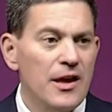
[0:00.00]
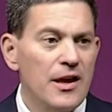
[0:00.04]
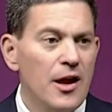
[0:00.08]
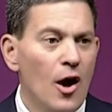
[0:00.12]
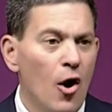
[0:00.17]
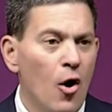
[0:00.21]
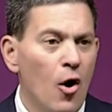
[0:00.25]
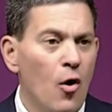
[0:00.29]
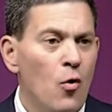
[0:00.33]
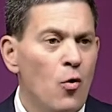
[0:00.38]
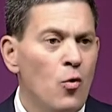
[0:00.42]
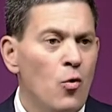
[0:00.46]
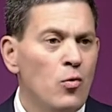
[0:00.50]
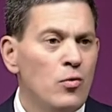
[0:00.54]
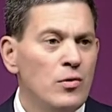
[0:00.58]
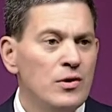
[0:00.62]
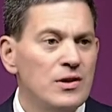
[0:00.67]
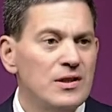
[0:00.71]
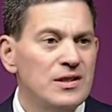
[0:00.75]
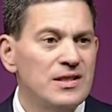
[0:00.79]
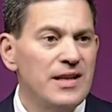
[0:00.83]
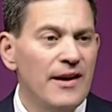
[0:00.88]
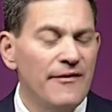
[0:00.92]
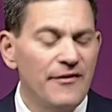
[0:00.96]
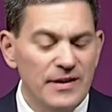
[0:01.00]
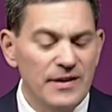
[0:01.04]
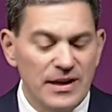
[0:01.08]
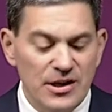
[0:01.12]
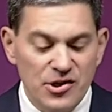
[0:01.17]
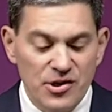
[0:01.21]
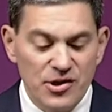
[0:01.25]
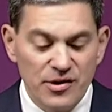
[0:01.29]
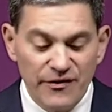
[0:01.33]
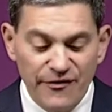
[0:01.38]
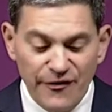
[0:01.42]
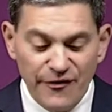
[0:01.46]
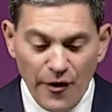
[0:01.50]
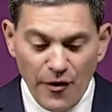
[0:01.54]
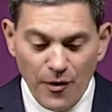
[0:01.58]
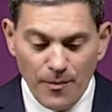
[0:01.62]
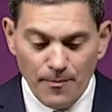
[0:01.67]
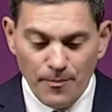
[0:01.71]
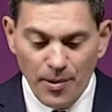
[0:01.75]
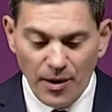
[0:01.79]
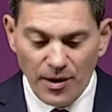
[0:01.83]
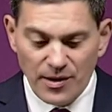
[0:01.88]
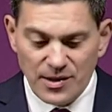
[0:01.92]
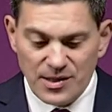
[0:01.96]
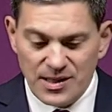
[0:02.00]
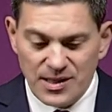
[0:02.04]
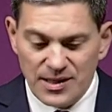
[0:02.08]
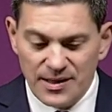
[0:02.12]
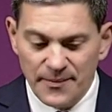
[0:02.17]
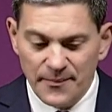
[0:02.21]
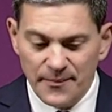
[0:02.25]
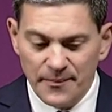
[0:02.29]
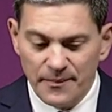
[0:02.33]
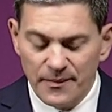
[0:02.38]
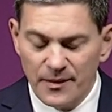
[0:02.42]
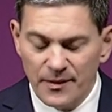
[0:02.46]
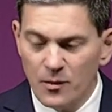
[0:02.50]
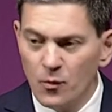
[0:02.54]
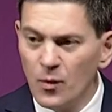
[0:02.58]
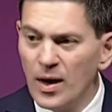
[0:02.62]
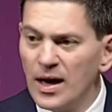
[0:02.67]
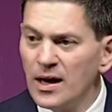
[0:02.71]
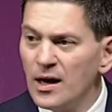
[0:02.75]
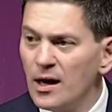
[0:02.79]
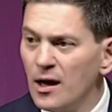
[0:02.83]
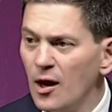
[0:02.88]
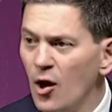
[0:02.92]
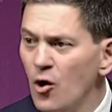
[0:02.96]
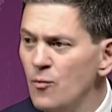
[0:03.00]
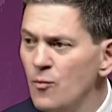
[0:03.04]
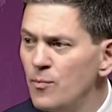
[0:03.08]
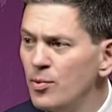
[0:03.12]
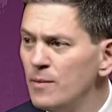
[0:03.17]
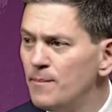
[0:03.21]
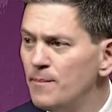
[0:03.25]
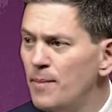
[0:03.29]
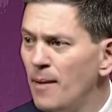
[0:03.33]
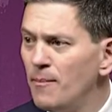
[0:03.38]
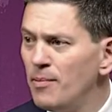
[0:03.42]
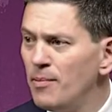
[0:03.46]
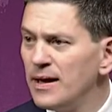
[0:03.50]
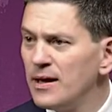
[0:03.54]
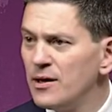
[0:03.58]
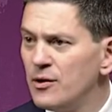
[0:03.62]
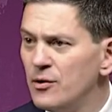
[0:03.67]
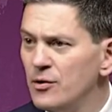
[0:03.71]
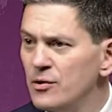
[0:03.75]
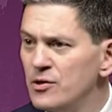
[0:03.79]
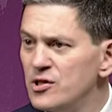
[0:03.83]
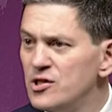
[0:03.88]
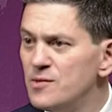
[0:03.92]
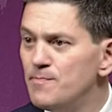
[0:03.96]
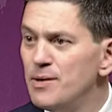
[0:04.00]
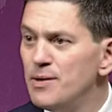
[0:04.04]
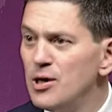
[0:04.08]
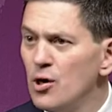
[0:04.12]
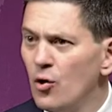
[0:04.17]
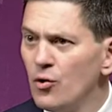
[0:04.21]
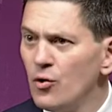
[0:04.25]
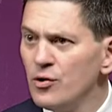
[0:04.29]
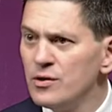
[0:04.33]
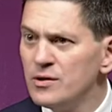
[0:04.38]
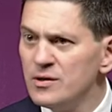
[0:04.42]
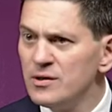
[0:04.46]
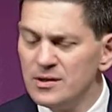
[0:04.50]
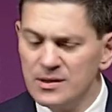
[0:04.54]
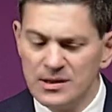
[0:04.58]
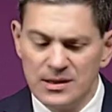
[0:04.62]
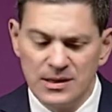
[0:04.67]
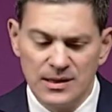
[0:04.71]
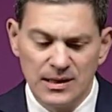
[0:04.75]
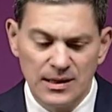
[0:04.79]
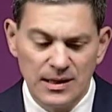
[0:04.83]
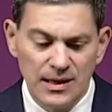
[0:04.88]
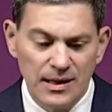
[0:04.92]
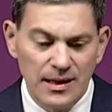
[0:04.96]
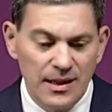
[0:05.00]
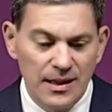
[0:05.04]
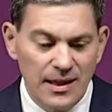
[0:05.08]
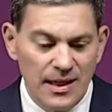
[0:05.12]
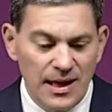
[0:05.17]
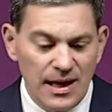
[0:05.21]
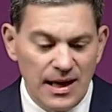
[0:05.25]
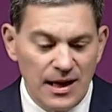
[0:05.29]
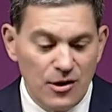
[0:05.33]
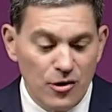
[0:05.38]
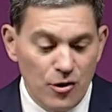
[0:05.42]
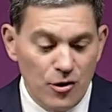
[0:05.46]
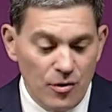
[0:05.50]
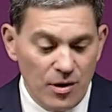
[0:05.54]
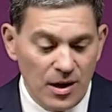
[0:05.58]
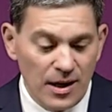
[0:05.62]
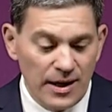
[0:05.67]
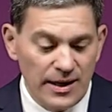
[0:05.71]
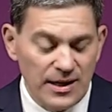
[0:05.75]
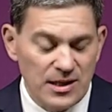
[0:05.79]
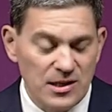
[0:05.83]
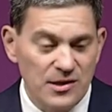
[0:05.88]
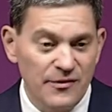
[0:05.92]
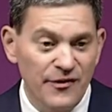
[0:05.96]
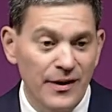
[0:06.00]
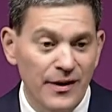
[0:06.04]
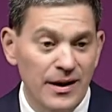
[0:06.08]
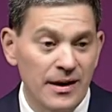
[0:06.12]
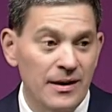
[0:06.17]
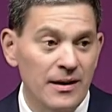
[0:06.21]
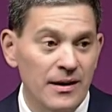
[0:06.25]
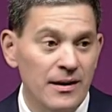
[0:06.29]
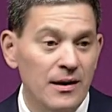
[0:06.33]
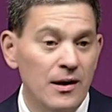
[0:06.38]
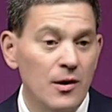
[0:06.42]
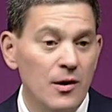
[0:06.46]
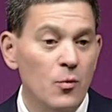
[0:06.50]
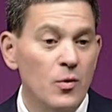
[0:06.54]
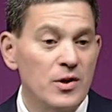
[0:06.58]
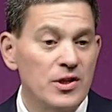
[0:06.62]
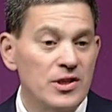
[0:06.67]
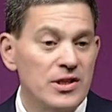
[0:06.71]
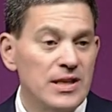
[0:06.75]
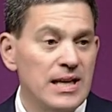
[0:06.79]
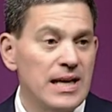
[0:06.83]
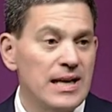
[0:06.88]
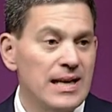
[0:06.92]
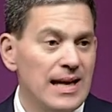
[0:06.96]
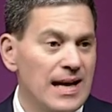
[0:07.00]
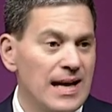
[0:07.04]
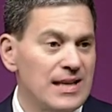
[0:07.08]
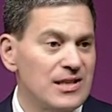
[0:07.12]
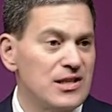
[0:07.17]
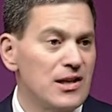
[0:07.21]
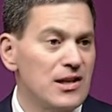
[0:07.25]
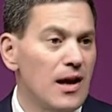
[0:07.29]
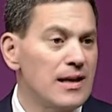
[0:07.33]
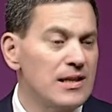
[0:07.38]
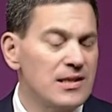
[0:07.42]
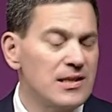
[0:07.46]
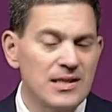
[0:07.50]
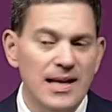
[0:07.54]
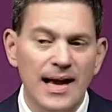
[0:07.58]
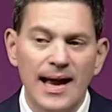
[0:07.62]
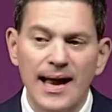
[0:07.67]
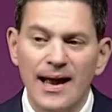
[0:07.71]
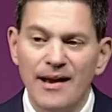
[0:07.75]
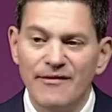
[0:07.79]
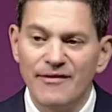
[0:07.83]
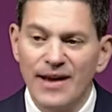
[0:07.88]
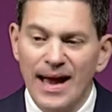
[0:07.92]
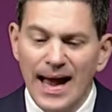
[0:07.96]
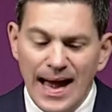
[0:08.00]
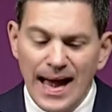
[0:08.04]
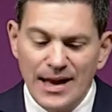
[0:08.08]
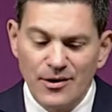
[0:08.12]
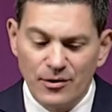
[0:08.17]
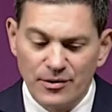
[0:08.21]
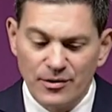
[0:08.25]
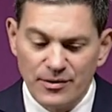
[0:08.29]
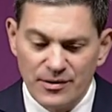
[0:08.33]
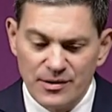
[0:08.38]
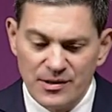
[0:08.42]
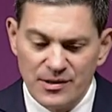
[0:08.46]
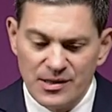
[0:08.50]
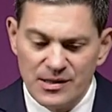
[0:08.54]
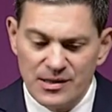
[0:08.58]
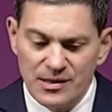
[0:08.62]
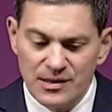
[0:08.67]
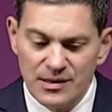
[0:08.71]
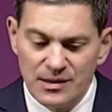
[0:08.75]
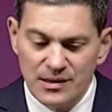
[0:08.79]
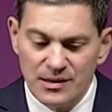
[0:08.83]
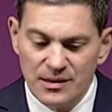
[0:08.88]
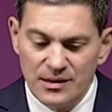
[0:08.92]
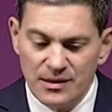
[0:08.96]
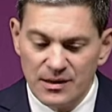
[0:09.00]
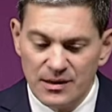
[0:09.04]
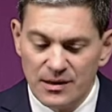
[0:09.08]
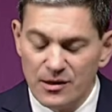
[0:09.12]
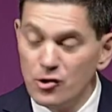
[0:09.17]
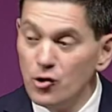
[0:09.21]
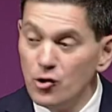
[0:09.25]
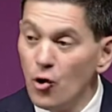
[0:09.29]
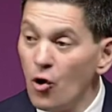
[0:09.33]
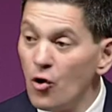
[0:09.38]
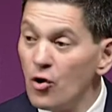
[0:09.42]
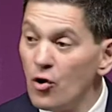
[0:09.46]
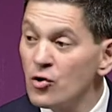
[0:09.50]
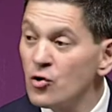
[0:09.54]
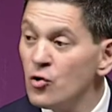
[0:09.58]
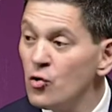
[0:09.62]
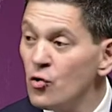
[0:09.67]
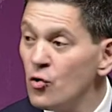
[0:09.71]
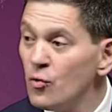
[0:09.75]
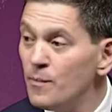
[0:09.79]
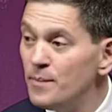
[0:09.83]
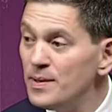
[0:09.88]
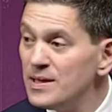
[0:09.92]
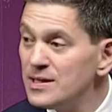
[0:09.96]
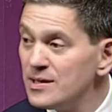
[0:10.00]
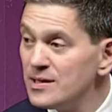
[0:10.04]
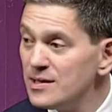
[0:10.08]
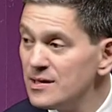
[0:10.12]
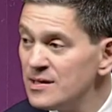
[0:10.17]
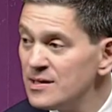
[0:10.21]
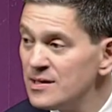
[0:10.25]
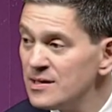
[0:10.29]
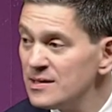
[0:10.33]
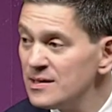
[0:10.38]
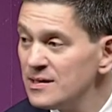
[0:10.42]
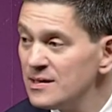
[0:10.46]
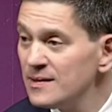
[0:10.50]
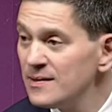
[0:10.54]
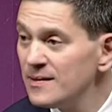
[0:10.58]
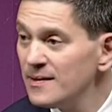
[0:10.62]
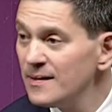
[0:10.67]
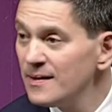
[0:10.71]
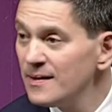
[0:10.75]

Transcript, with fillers: The old definition of foreign policy, where global public goods beyond the nuclear sphere were seen as nice to have add ons, not core business,